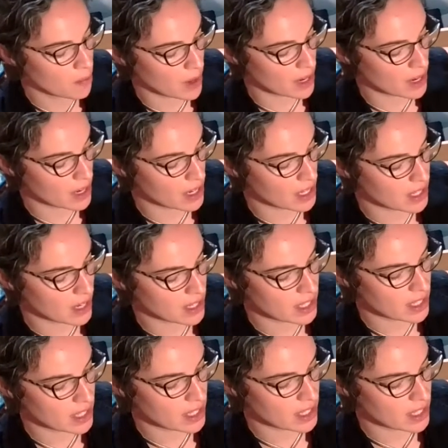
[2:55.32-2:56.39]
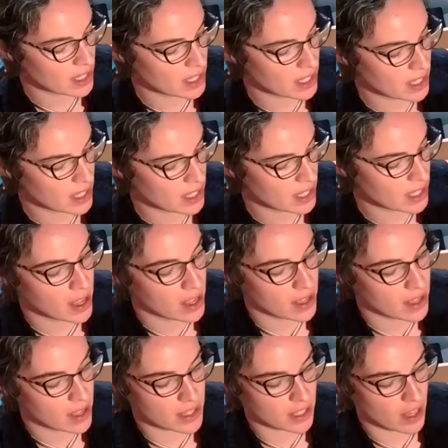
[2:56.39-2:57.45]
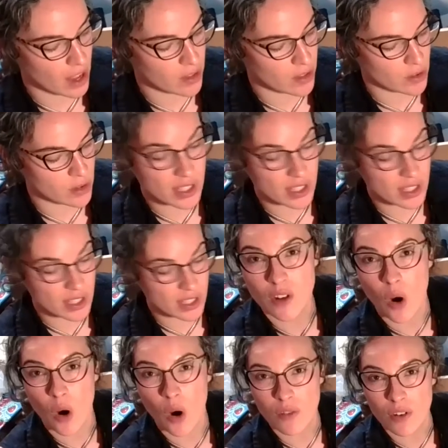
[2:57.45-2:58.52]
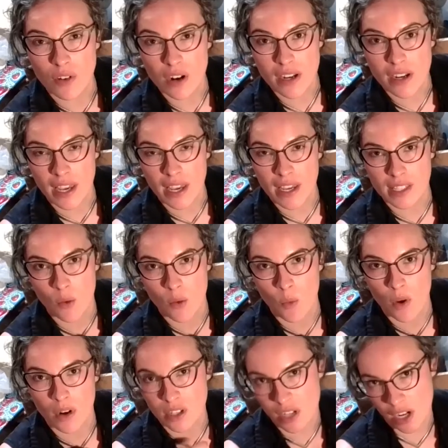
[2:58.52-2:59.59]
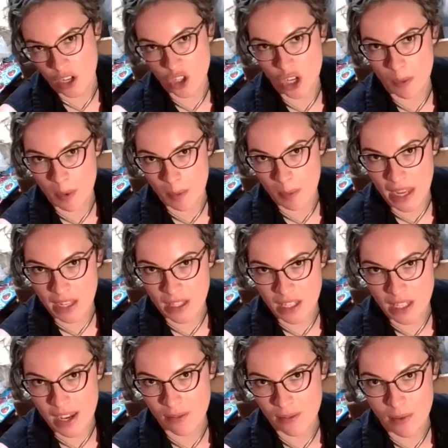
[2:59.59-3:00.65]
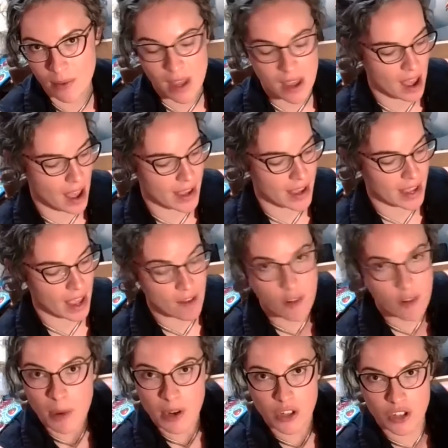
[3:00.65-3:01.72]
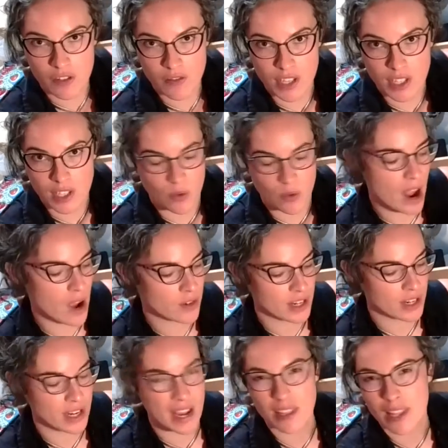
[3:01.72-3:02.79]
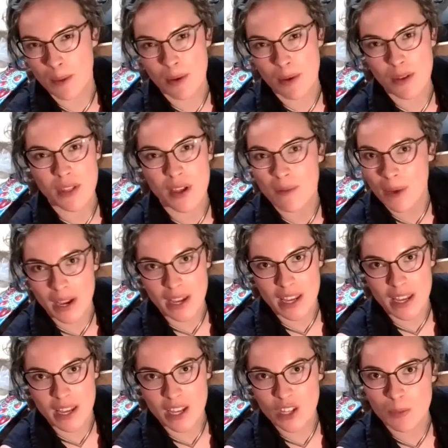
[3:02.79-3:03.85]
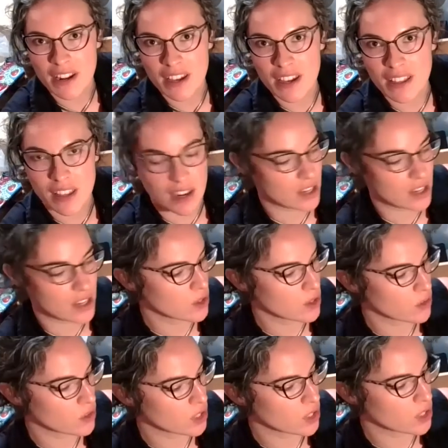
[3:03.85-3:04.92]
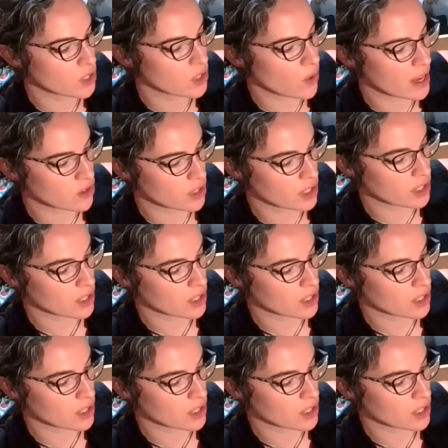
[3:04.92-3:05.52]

but it is nice to have these colors left over in case I want to touch up a painting. I have a bunch of these around and I label them by each painting that I do, so I can